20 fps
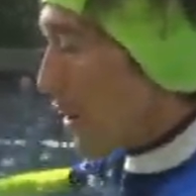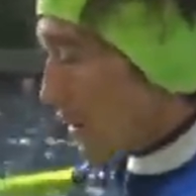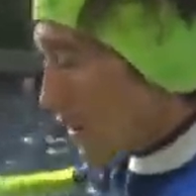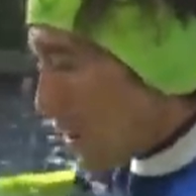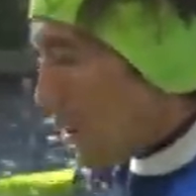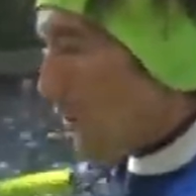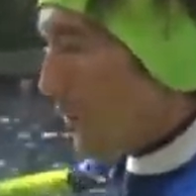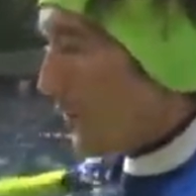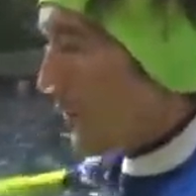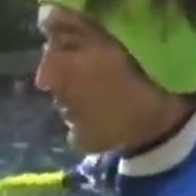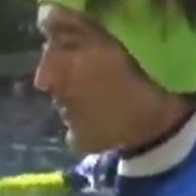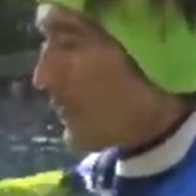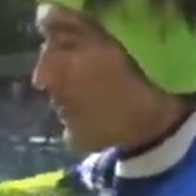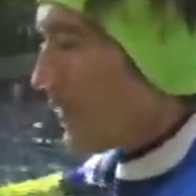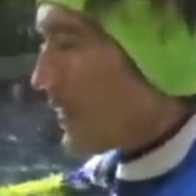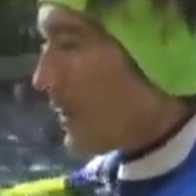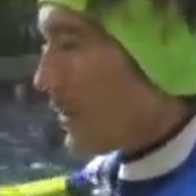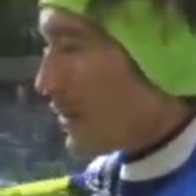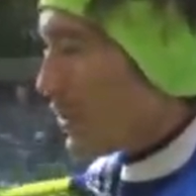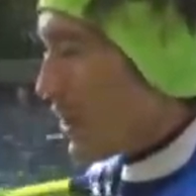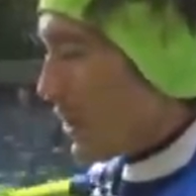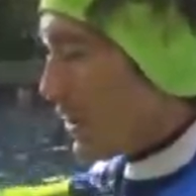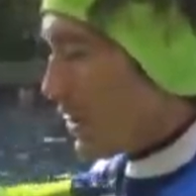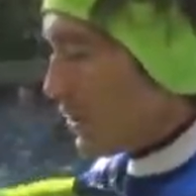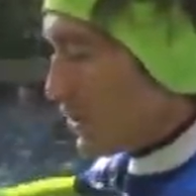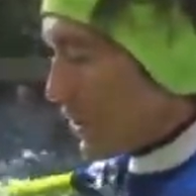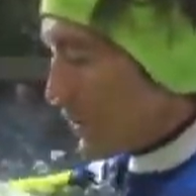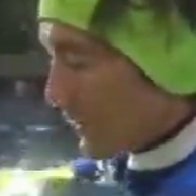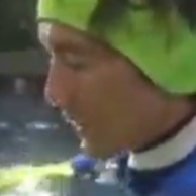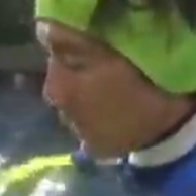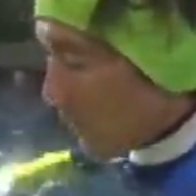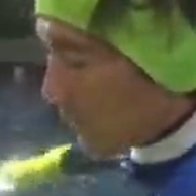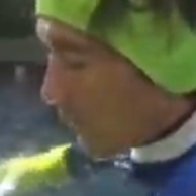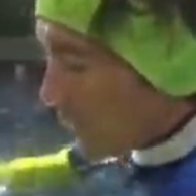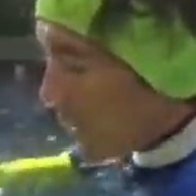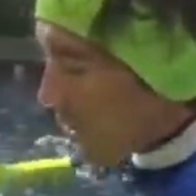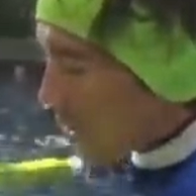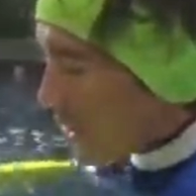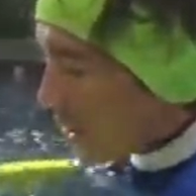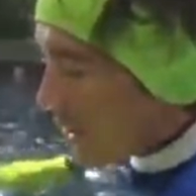Go. Jacuzzi.
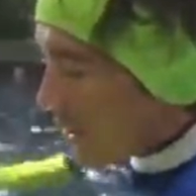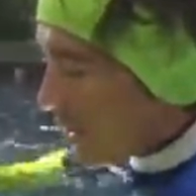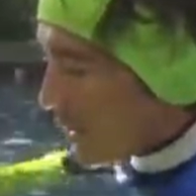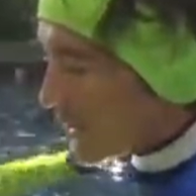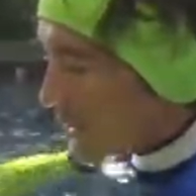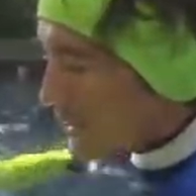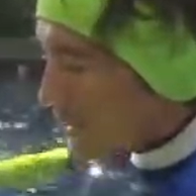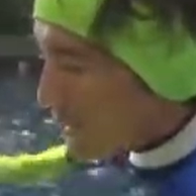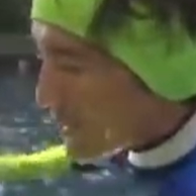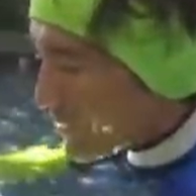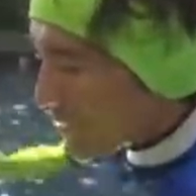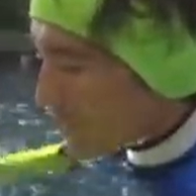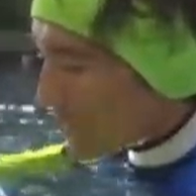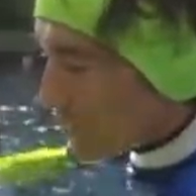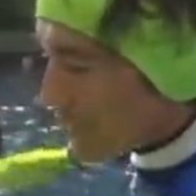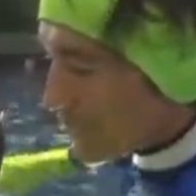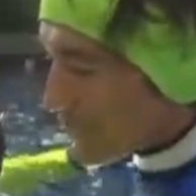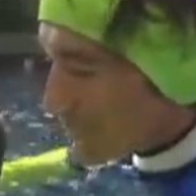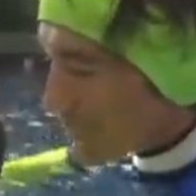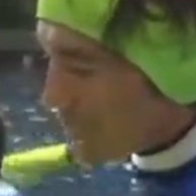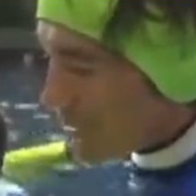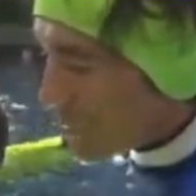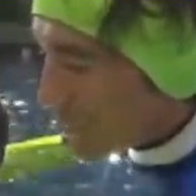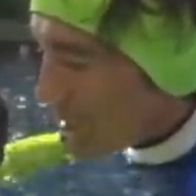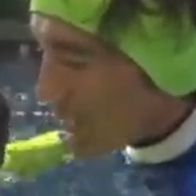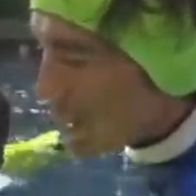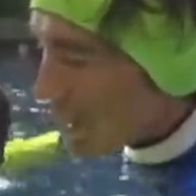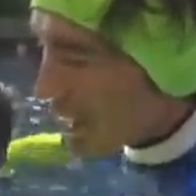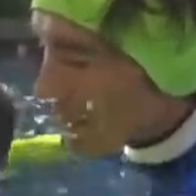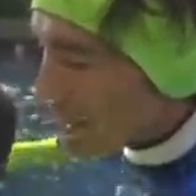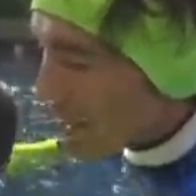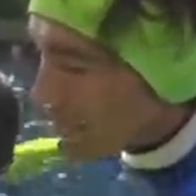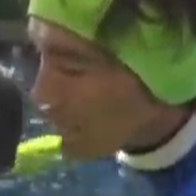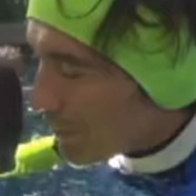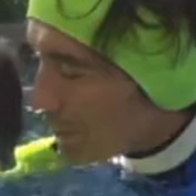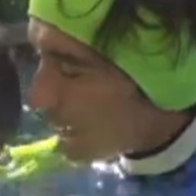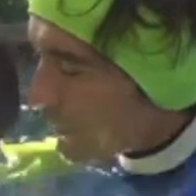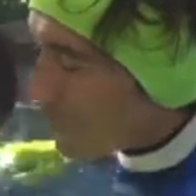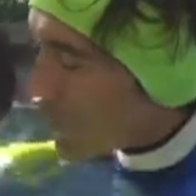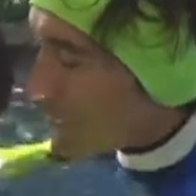1, 2, 3,
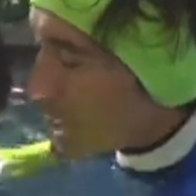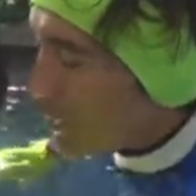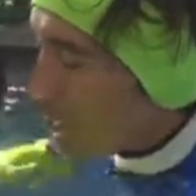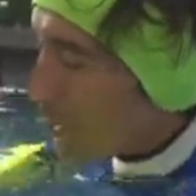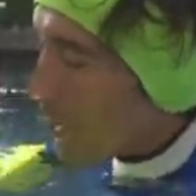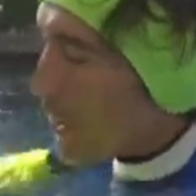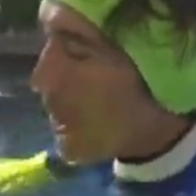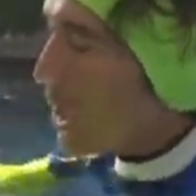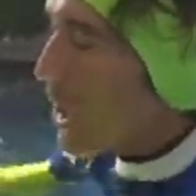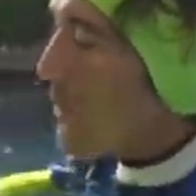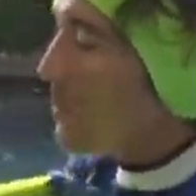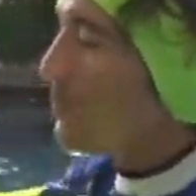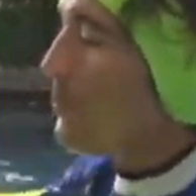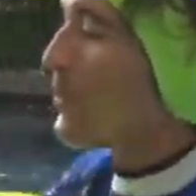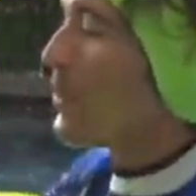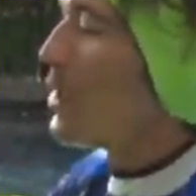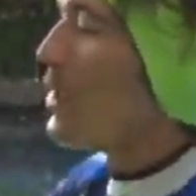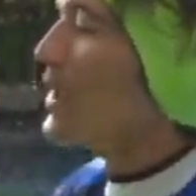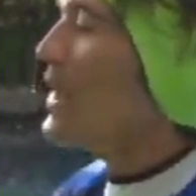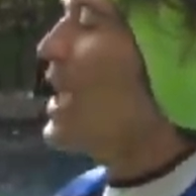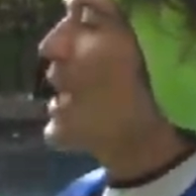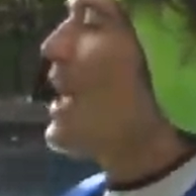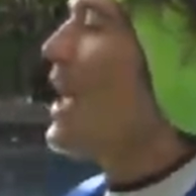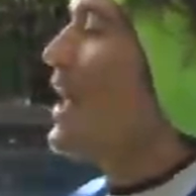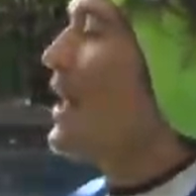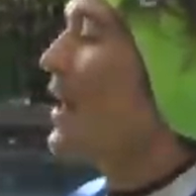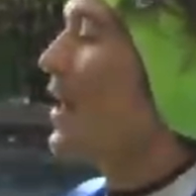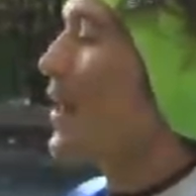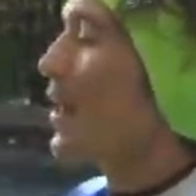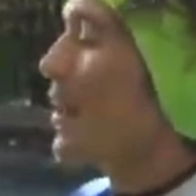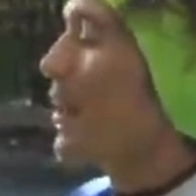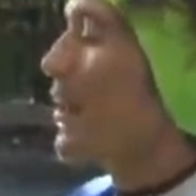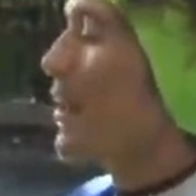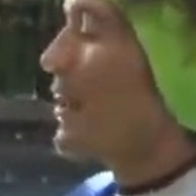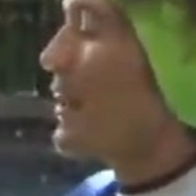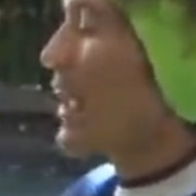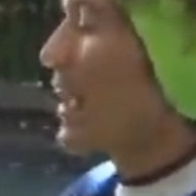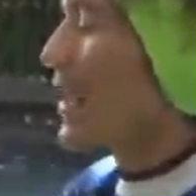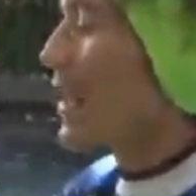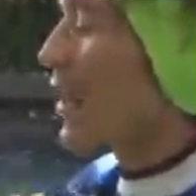4. Up again.
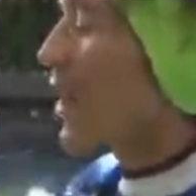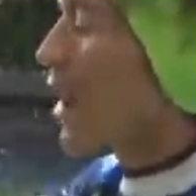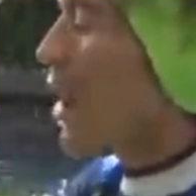Again.